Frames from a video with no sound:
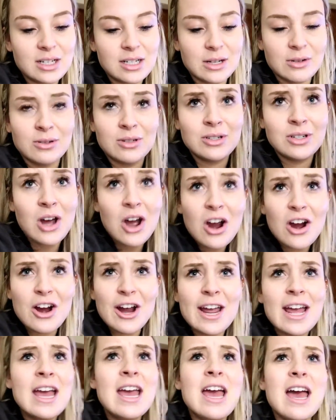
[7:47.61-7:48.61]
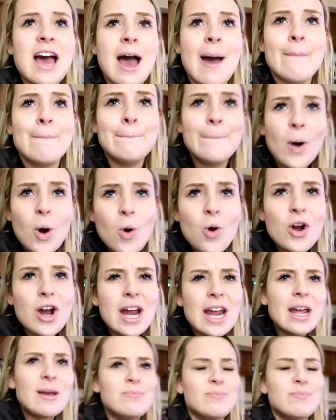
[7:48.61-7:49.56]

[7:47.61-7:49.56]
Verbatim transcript: So sorry, I'm boring,